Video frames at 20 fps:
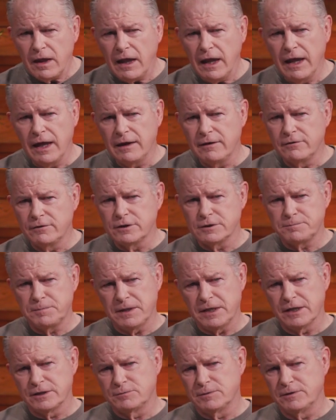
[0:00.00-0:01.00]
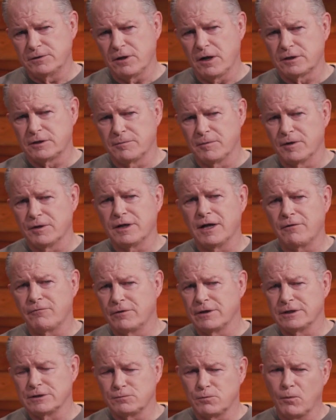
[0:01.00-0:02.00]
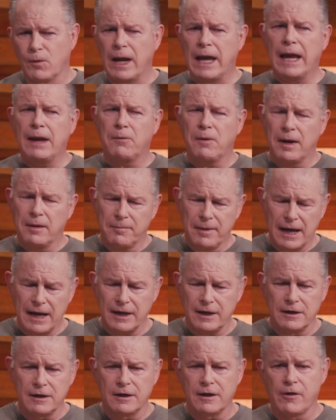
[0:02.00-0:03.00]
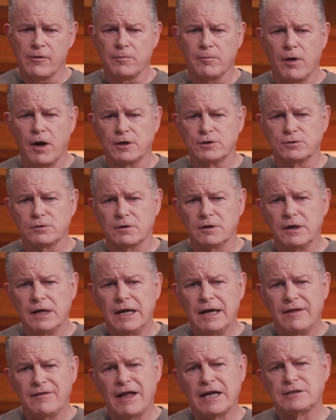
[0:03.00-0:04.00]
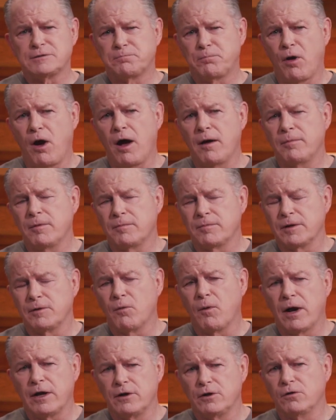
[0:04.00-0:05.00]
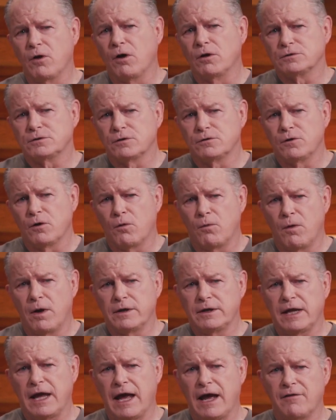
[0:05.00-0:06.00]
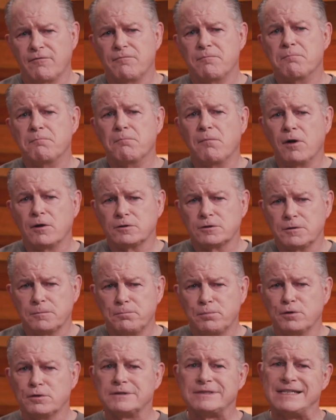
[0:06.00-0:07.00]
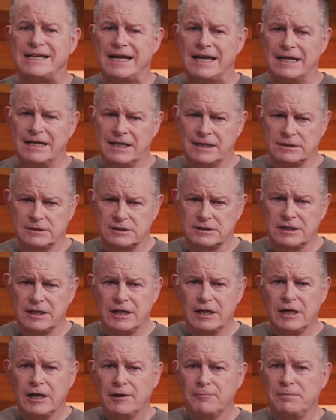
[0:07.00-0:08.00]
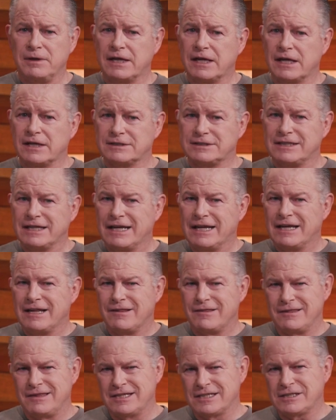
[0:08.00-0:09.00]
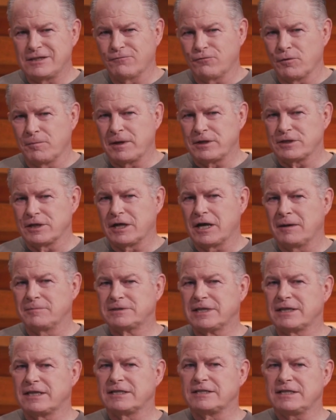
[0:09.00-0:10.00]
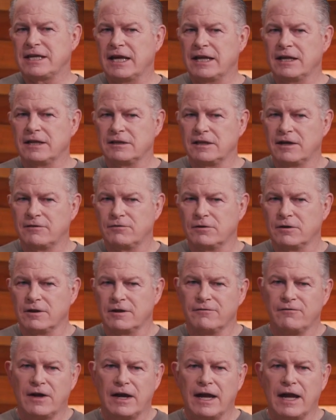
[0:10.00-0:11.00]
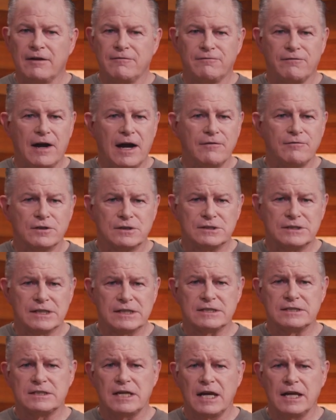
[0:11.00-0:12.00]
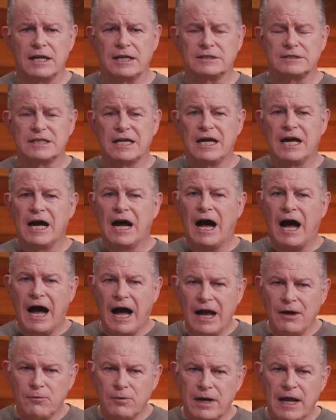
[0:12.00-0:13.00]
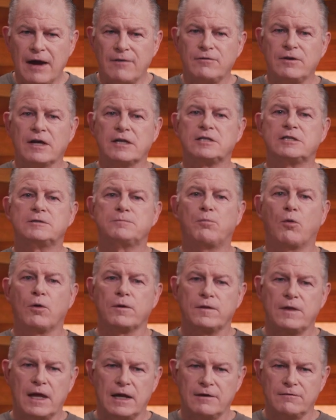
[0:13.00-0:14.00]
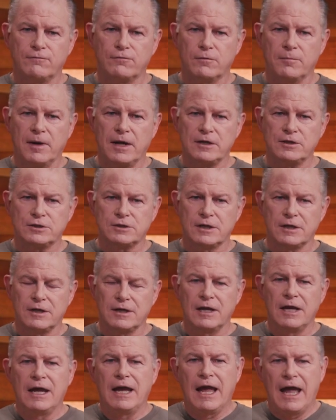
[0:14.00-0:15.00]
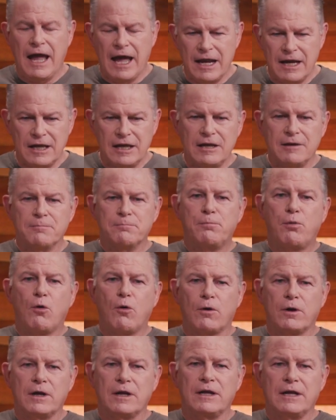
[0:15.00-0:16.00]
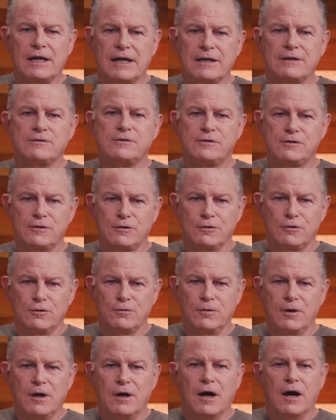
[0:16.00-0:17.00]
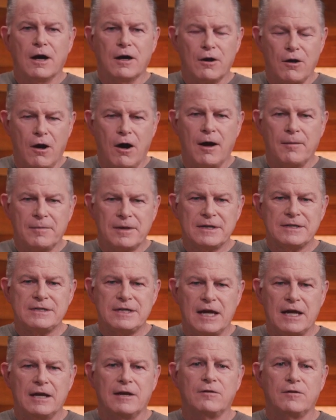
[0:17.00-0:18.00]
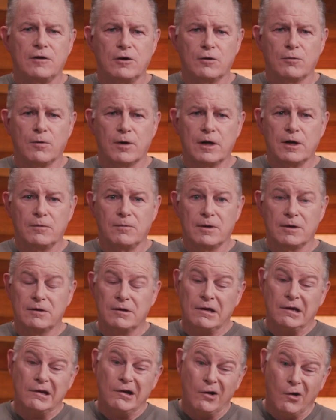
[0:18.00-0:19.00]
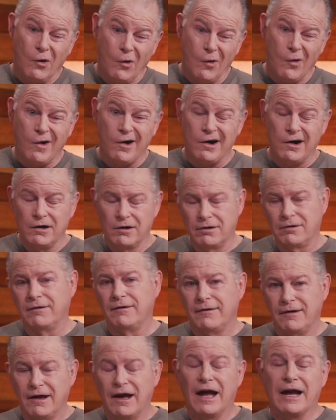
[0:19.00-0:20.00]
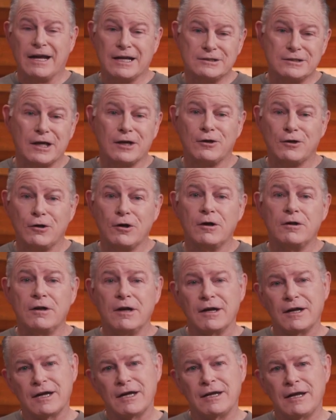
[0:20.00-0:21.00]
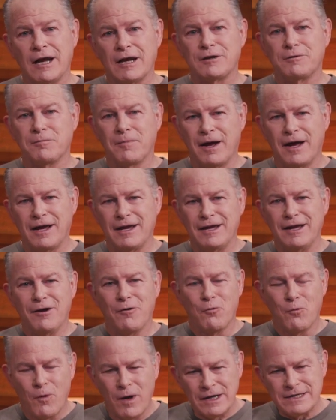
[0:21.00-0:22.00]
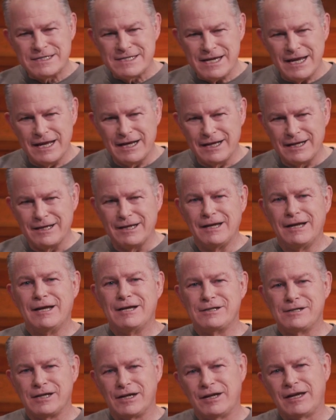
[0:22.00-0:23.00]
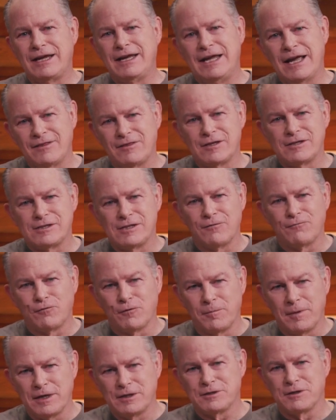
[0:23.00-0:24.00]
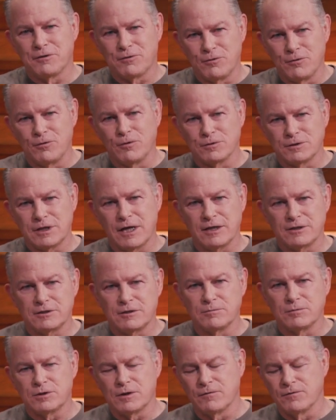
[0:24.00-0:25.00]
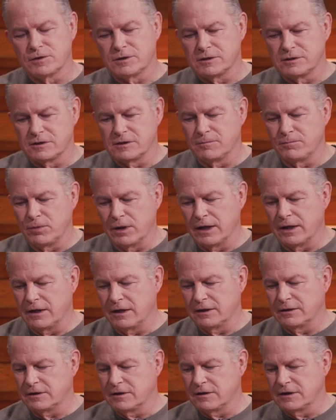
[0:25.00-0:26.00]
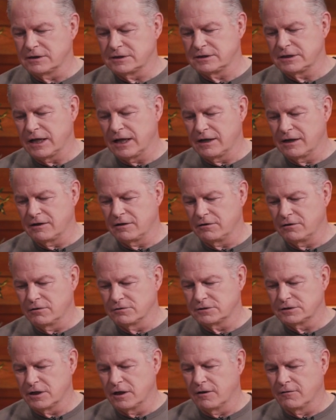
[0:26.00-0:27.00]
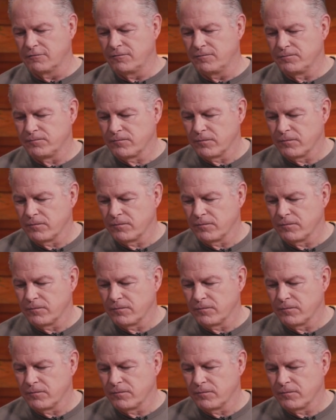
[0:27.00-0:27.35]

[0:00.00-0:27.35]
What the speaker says: And just because we talked about governance way back in another module, that's probably why you also don't want to have multiple tenants, because this information comes at the tenant level. And if I had 5 or 6 tenants, I would have to export that information and import it into a common tenant that you're working with. Or I guess I could connect my one tenant to get this information through those custom services and bring it into this tenant yourself.